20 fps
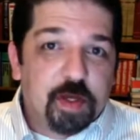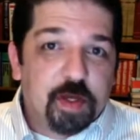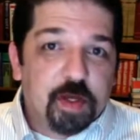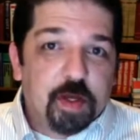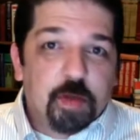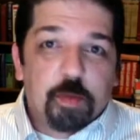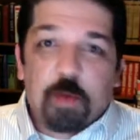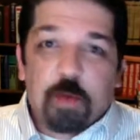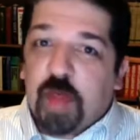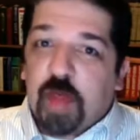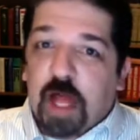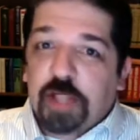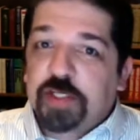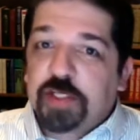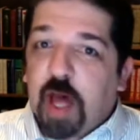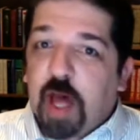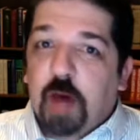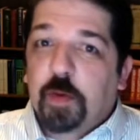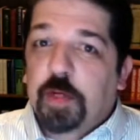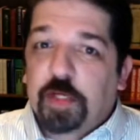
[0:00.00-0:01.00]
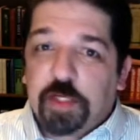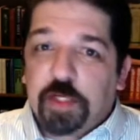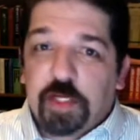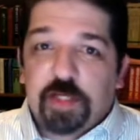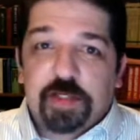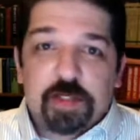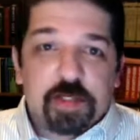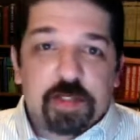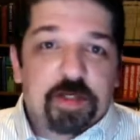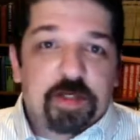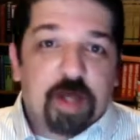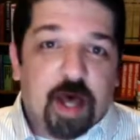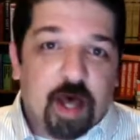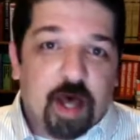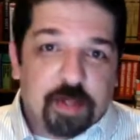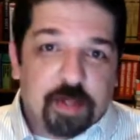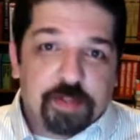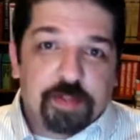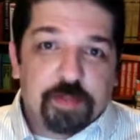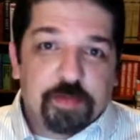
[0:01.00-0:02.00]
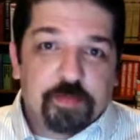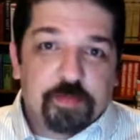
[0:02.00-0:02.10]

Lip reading: But that's not what Jesus does.